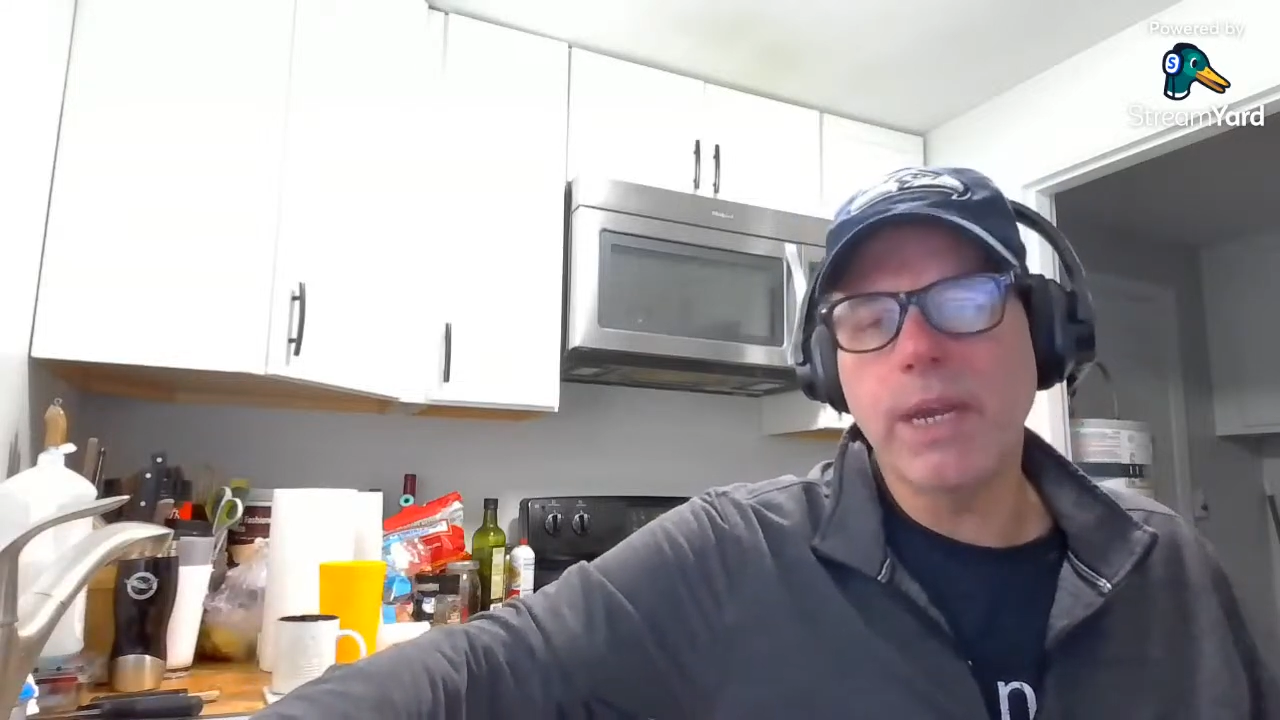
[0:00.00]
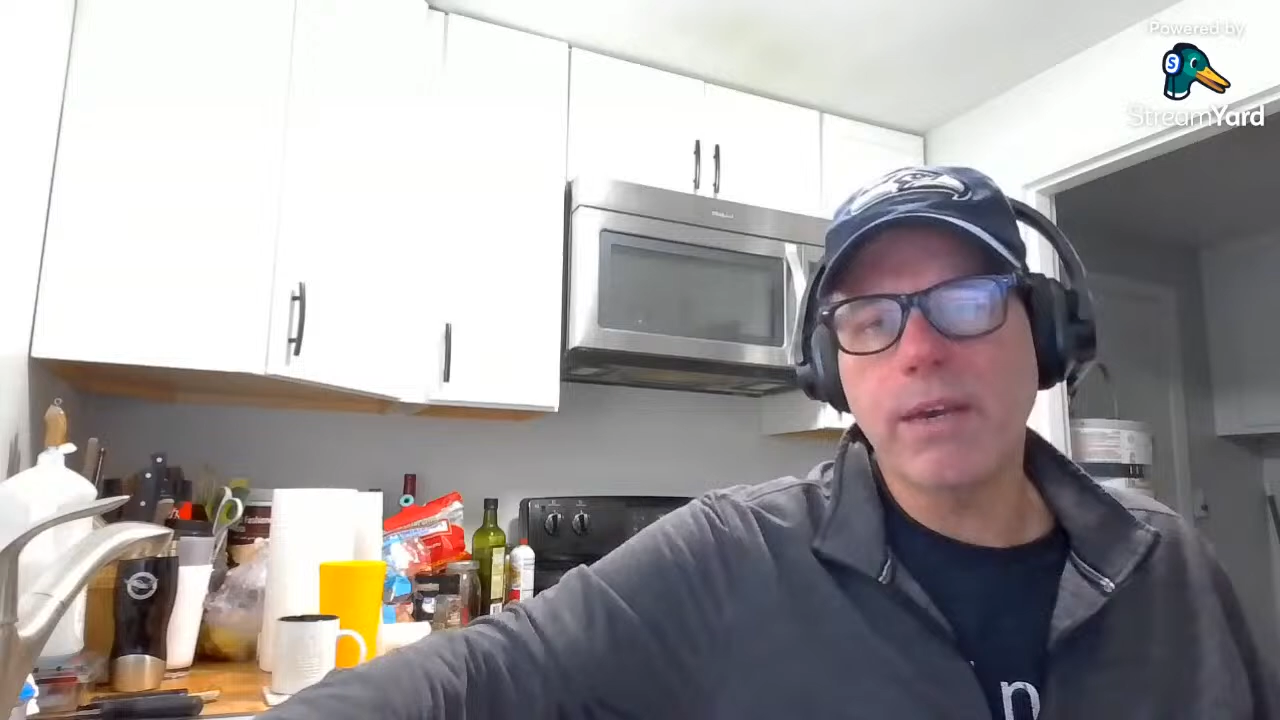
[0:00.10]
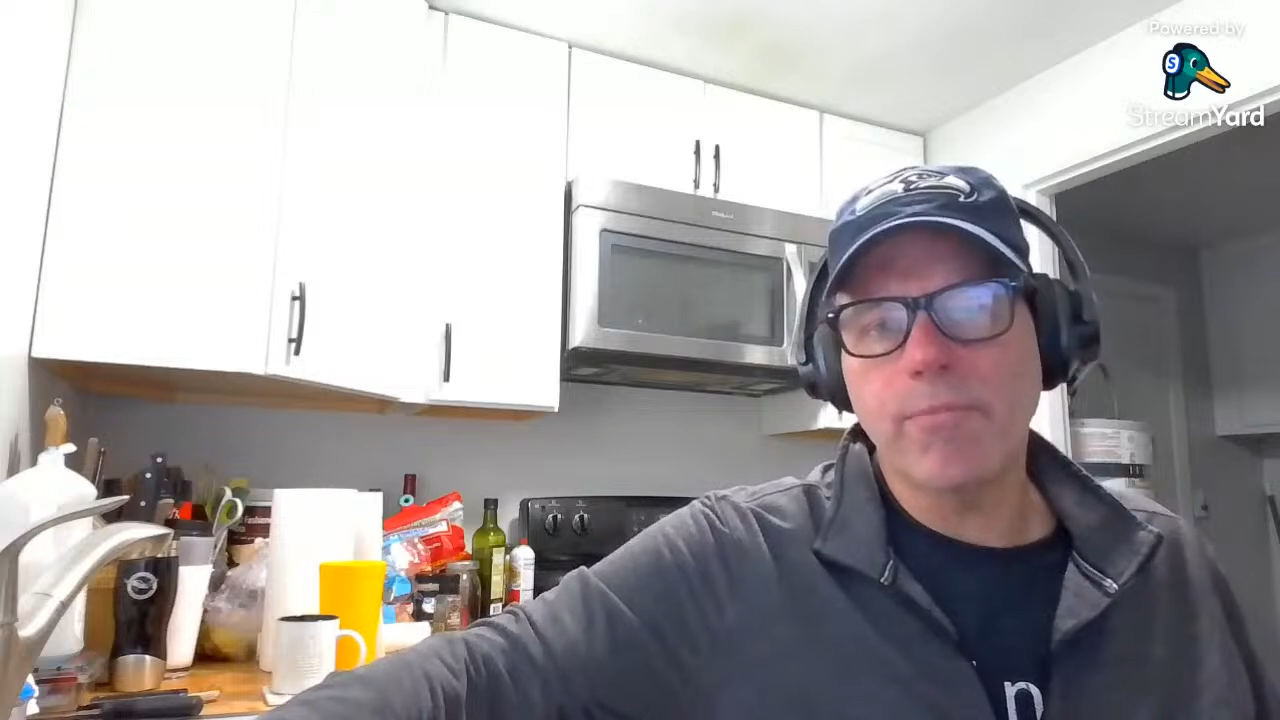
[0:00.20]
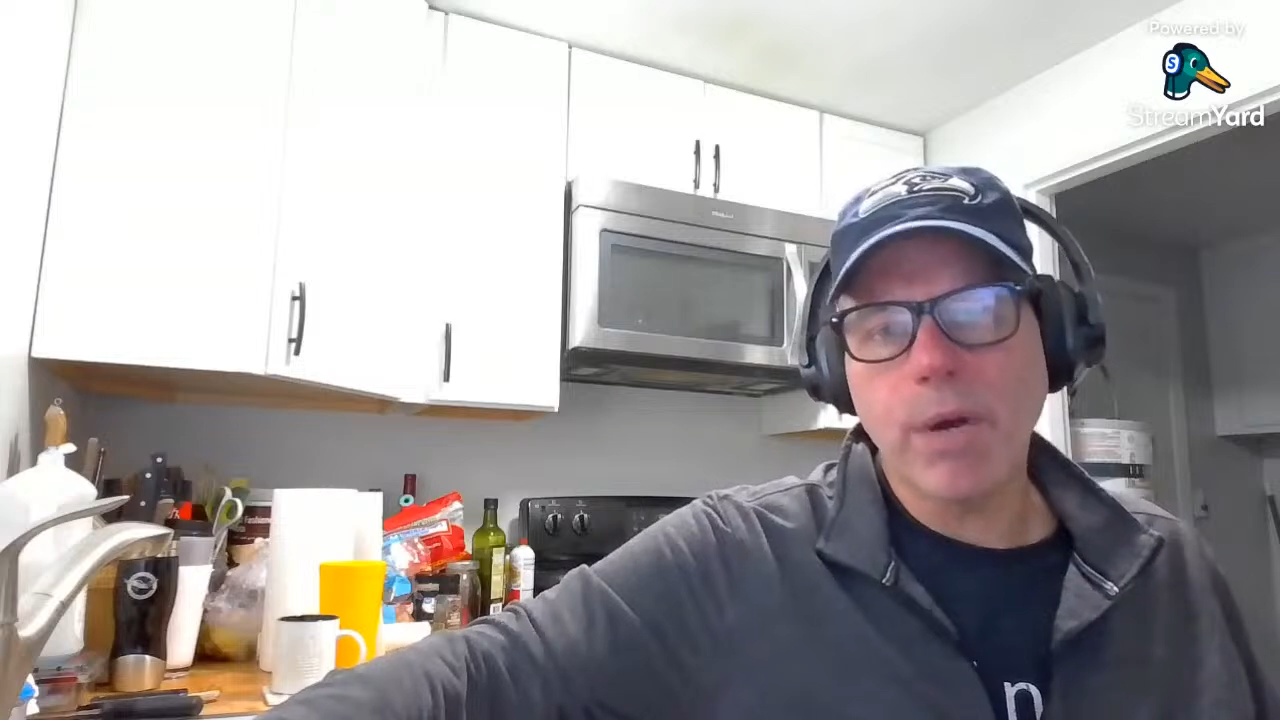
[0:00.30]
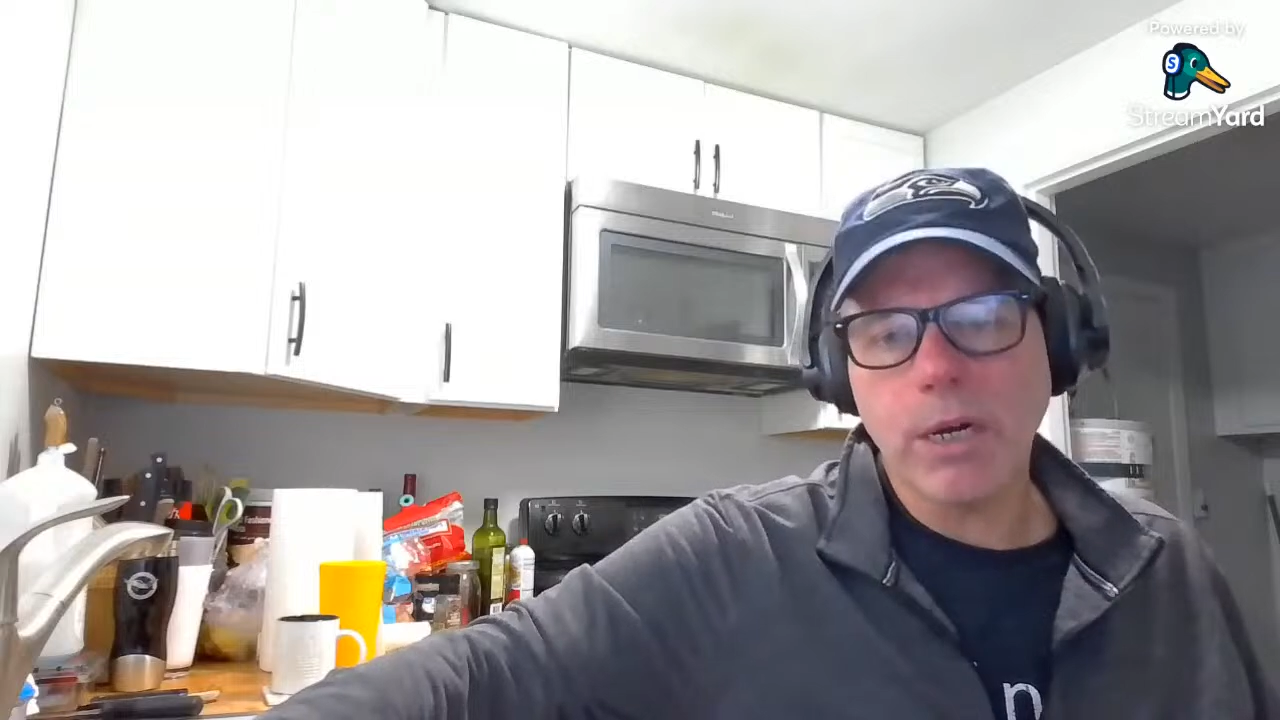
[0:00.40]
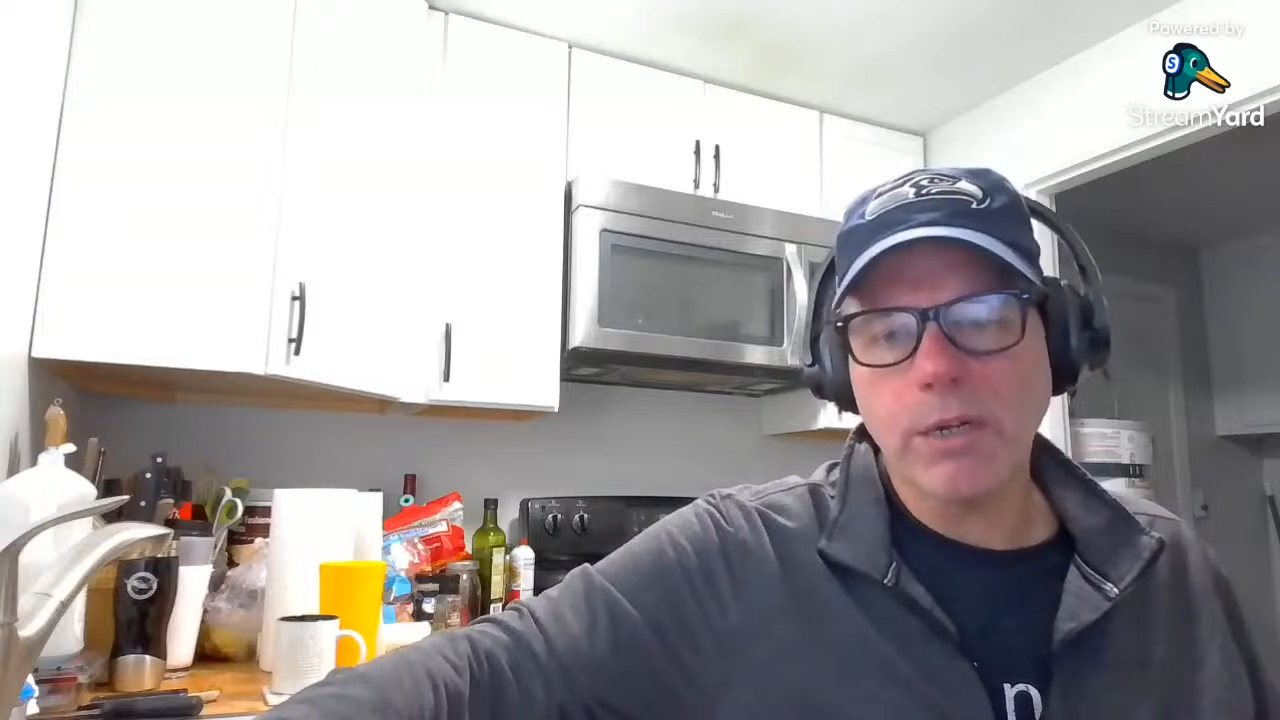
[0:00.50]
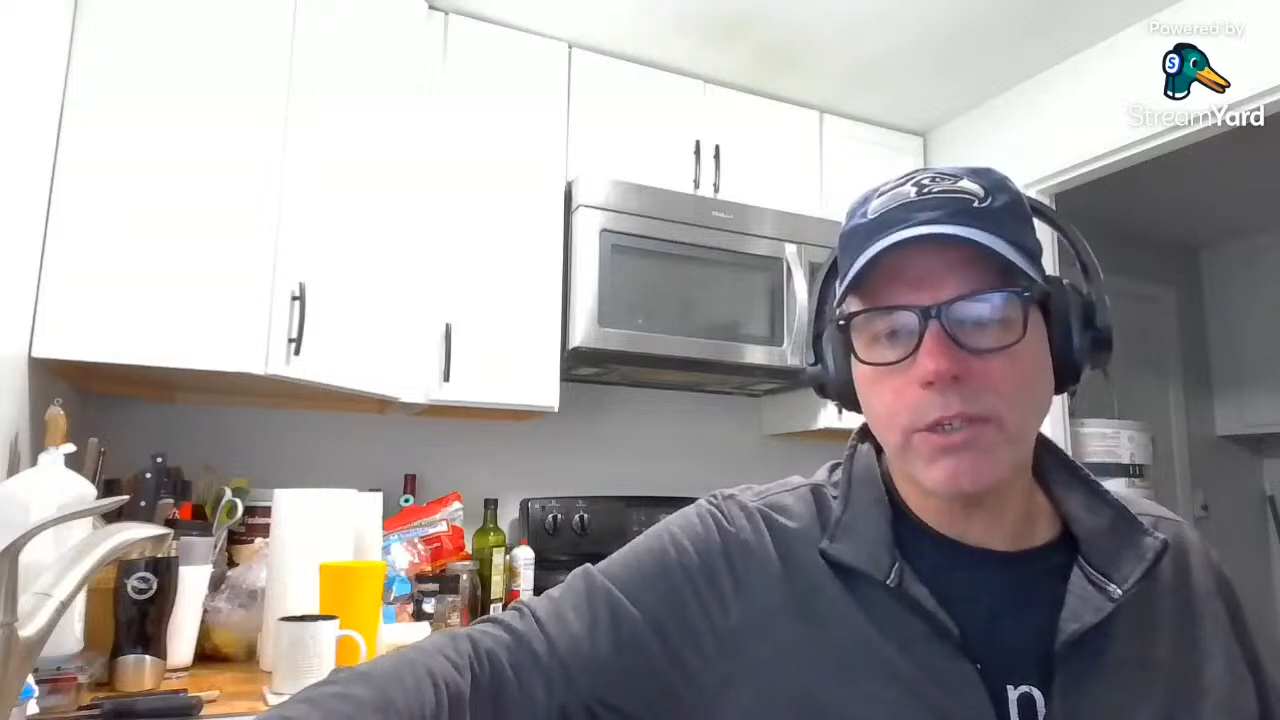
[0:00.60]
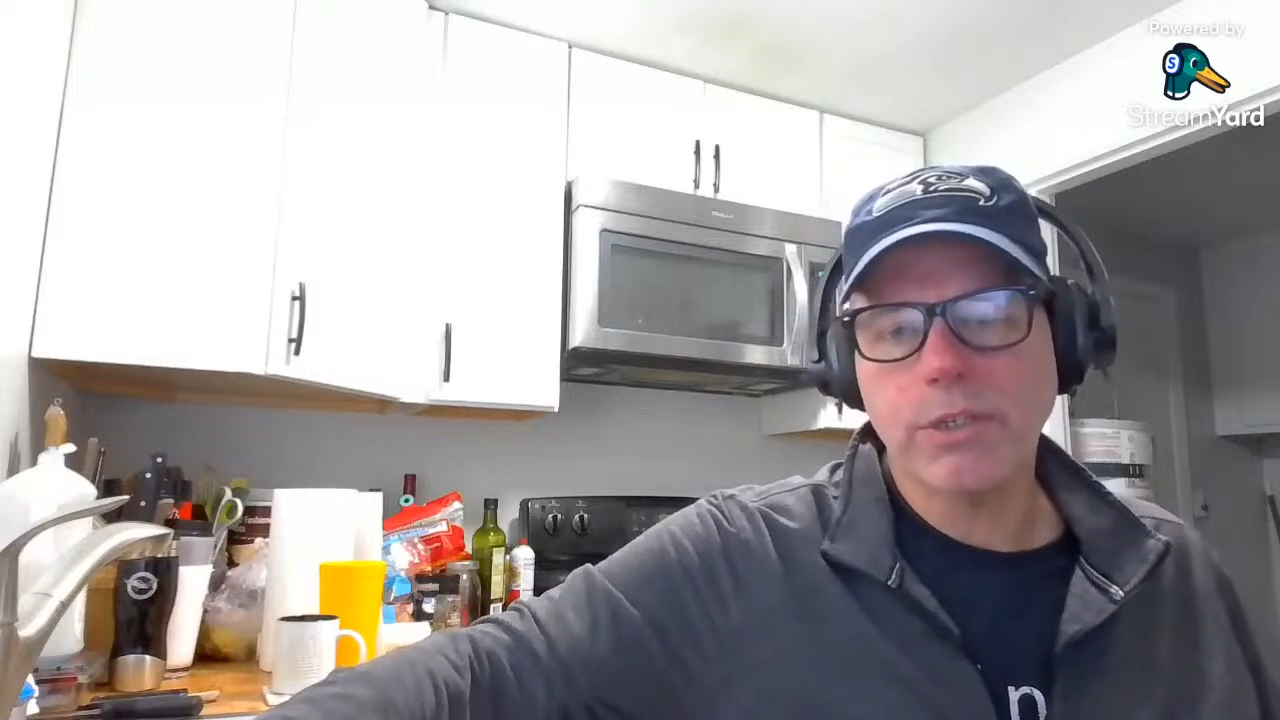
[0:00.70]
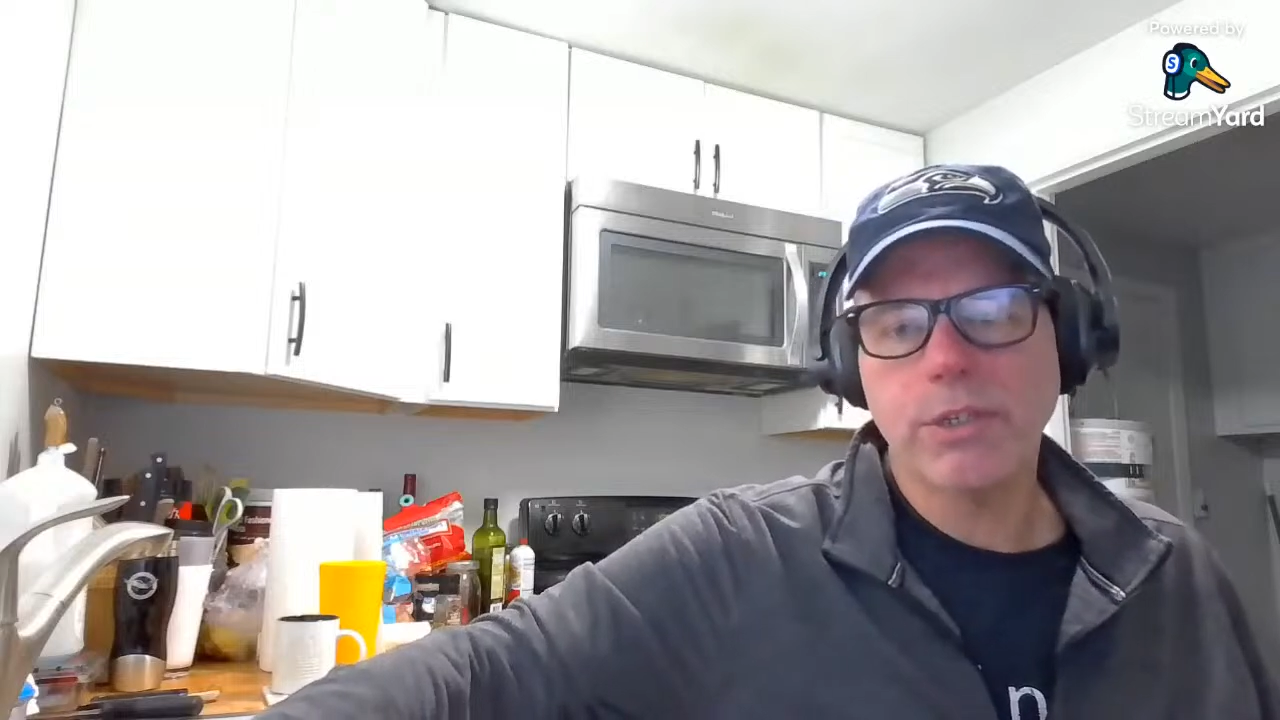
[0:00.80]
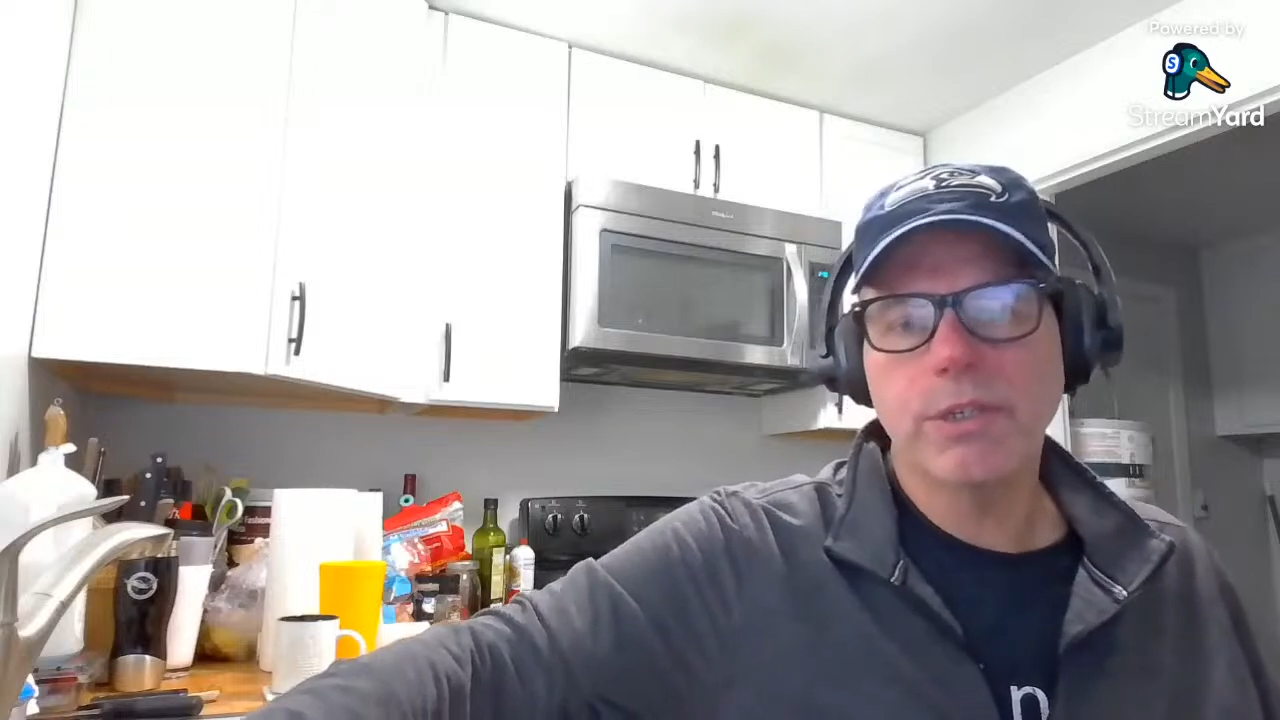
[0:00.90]
week of
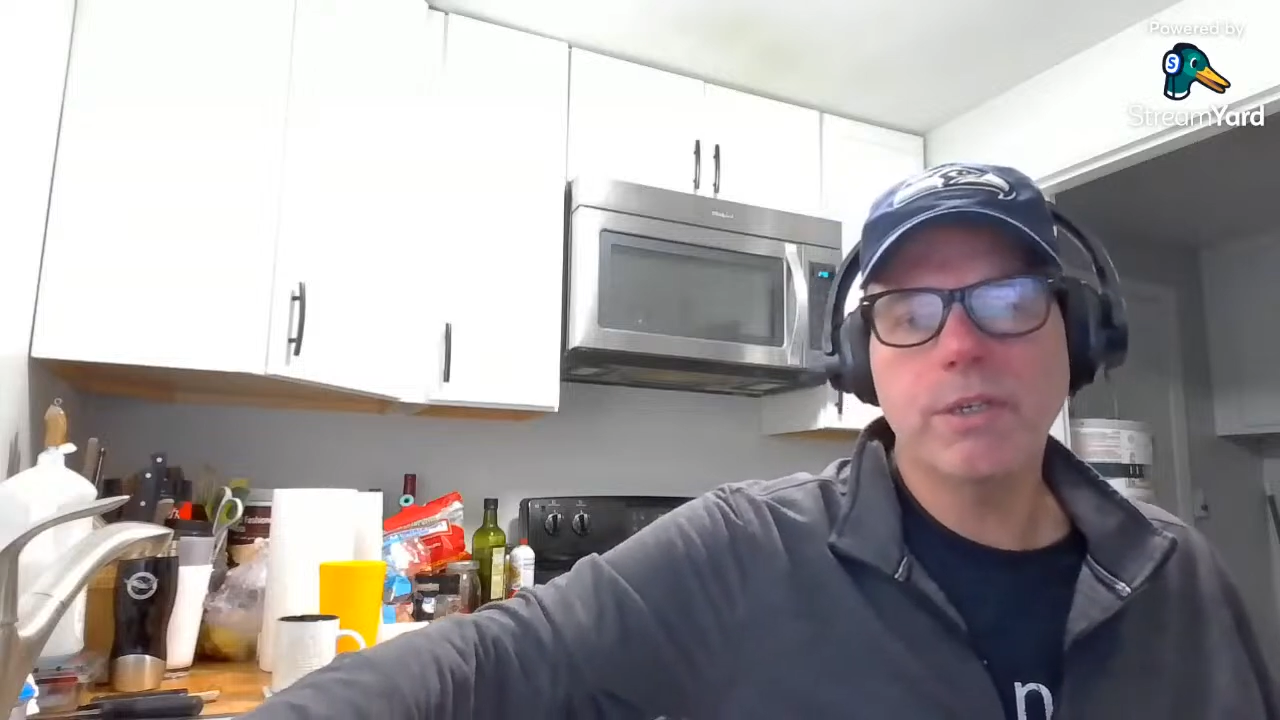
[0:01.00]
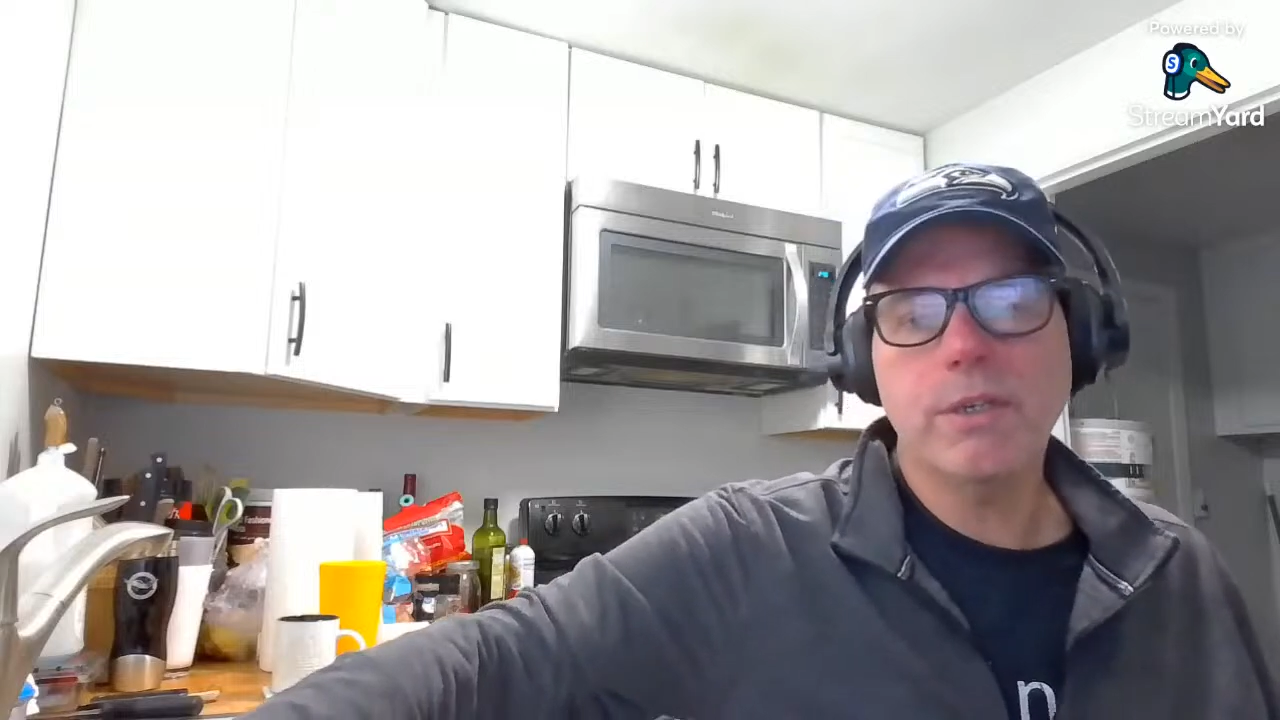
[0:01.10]
March